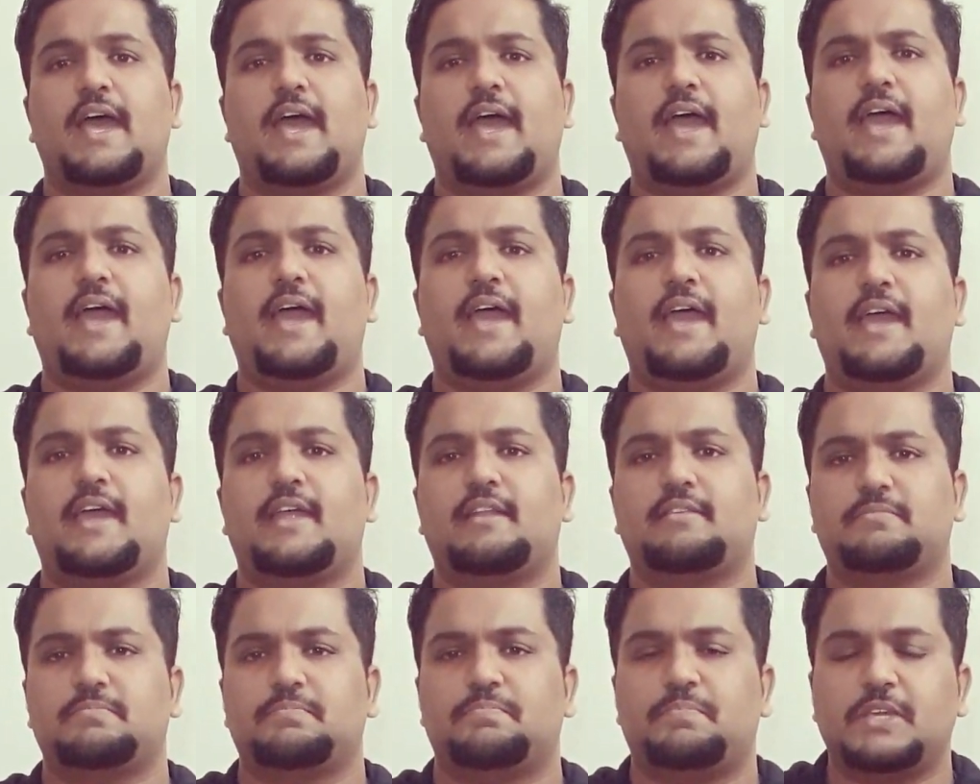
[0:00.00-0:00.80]

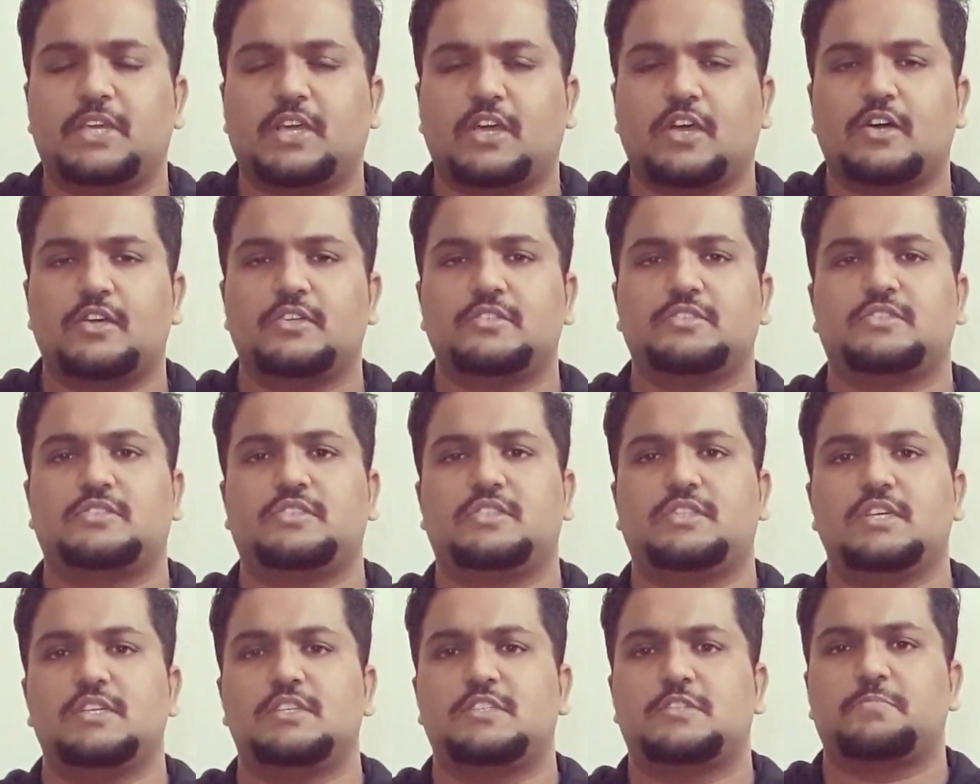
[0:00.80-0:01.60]
and because
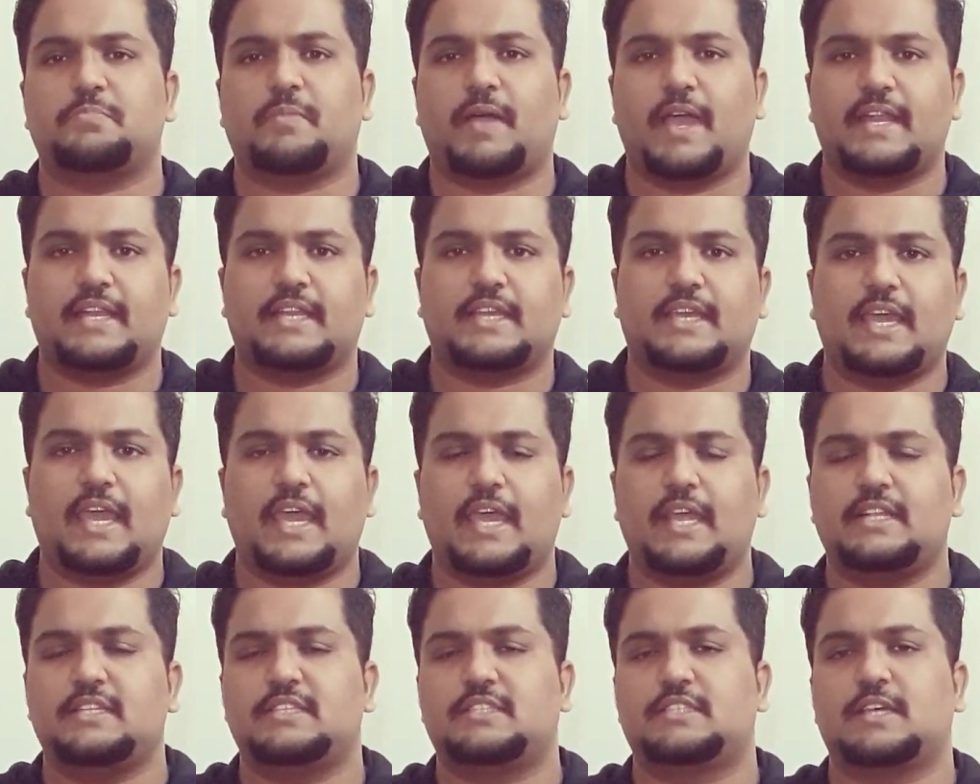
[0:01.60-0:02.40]
this might
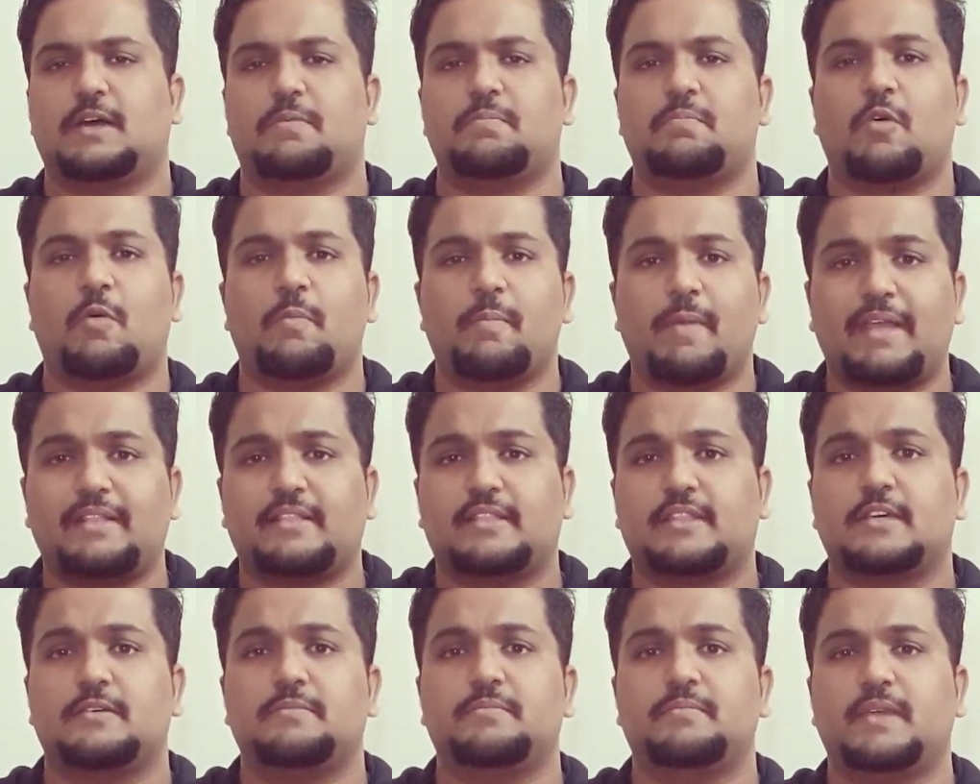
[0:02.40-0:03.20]
gain some
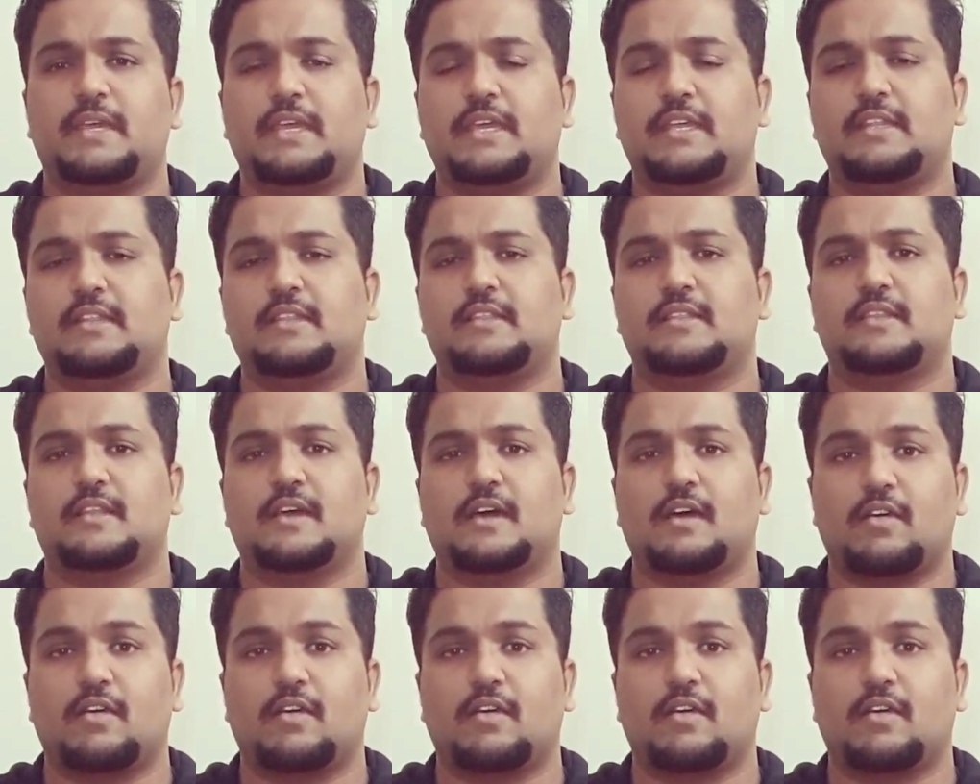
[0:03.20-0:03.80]
momentum in